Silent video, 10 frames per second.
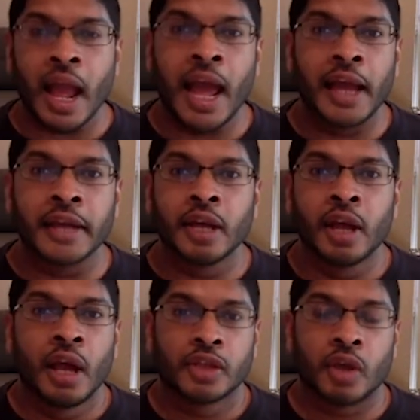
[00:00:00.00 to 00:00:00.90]
And
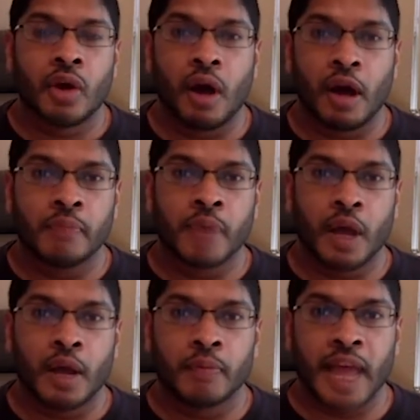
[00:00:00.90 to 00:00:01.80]
so
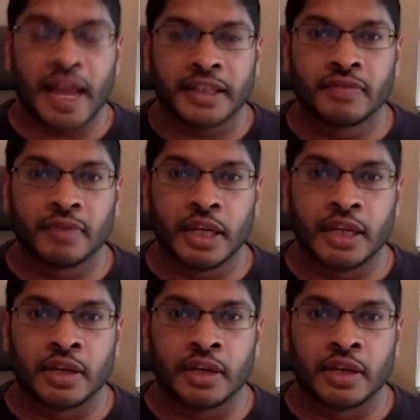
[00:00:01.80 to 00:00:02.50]
I'm actively,